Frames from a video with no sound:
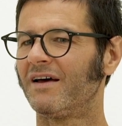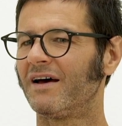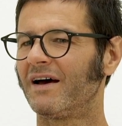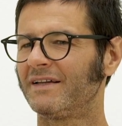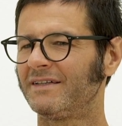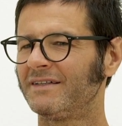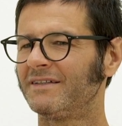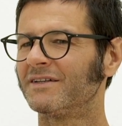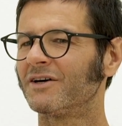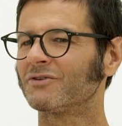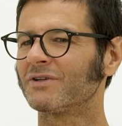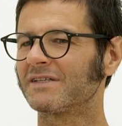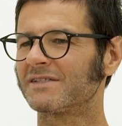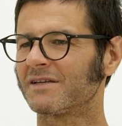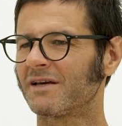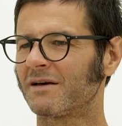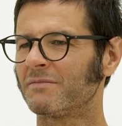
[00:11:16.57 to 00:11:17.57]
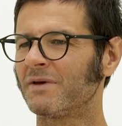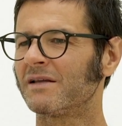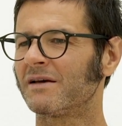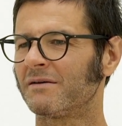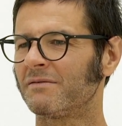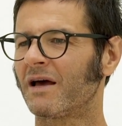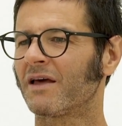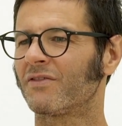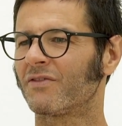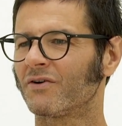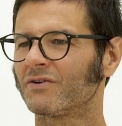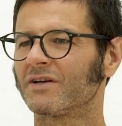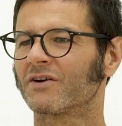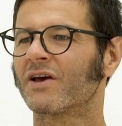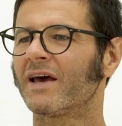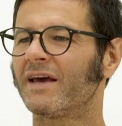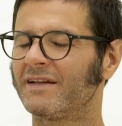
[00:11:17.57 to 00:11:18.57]
I didn't know that. I mean, I thought,
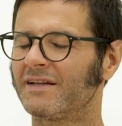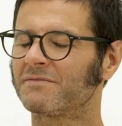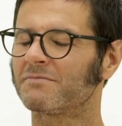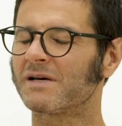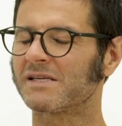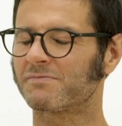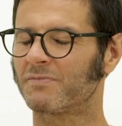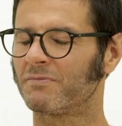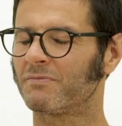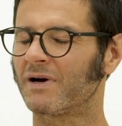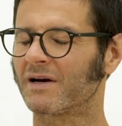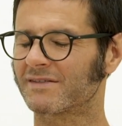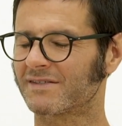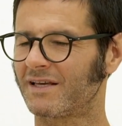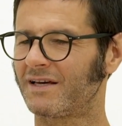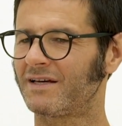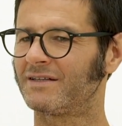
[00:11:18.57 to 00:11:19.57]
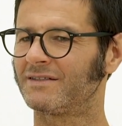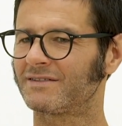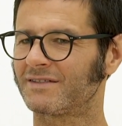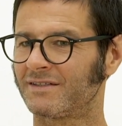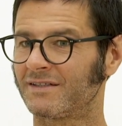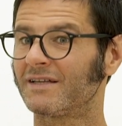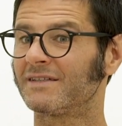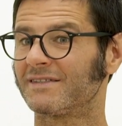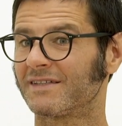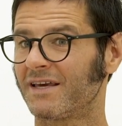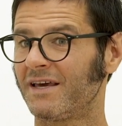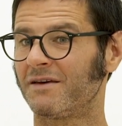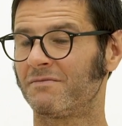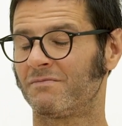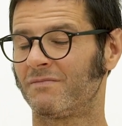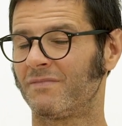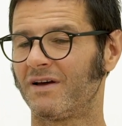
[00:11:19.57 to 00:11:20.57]
okay, that must be Max Ernst, and that's
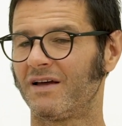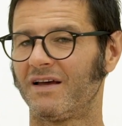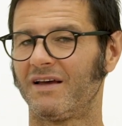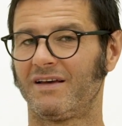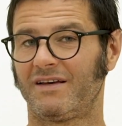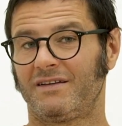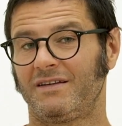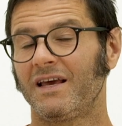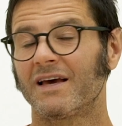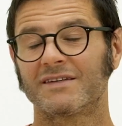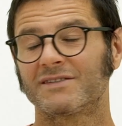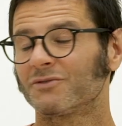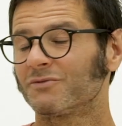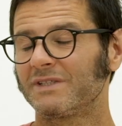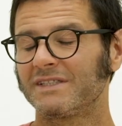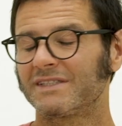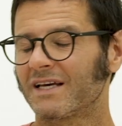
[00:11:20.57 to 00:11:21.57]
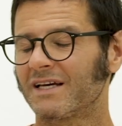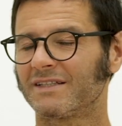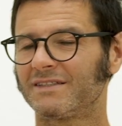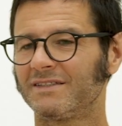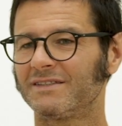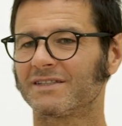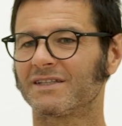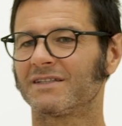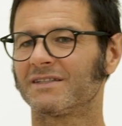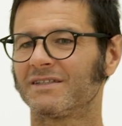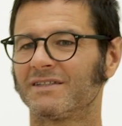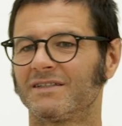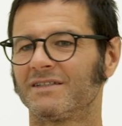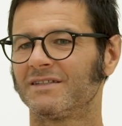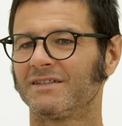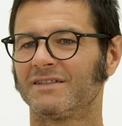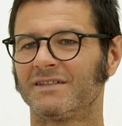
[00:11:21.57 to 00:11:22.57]
him. Yeah. So these are
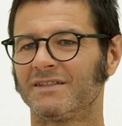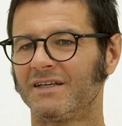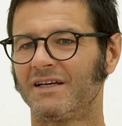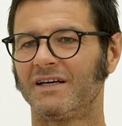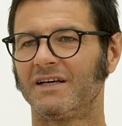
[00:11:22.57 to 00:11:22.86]
the.